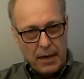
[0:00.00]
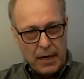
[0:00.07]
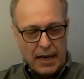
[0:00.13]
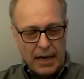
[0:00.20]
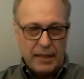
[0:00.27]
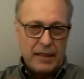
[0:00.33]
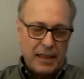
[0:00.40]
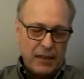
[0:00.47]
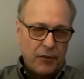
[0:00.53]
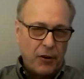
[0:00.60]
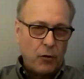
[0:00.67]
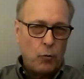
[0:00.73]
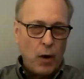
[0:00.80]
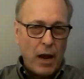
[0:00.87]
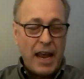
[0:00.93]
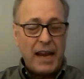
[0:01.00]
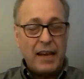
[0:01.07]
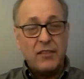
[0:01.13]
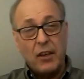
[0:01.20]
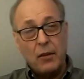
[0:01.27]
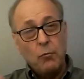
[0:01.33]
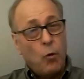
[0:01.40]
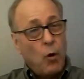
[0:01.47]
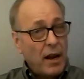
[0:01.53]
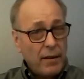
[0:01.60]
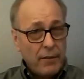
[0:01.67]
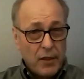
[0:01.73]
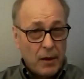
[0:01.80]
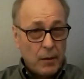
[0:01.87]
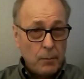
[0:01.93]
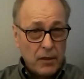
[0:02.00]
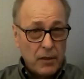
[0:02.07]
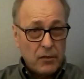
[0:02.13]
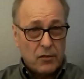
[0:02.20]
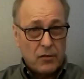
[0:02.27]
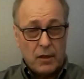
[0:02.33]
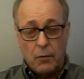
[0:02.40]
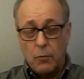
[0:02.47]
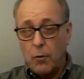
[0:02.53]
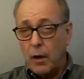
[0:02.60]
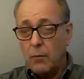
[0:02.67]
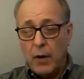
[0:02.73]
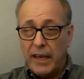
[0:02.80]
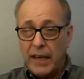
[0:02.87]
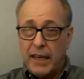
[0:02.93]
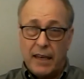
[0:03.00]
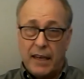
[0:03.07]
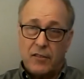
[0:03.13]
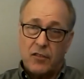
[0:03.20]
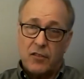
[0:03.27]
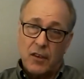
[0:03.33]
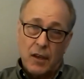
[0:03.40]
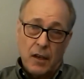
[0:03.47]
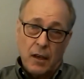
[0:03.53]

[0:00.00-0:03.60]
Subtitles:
in different ways. And one of them is, one way kids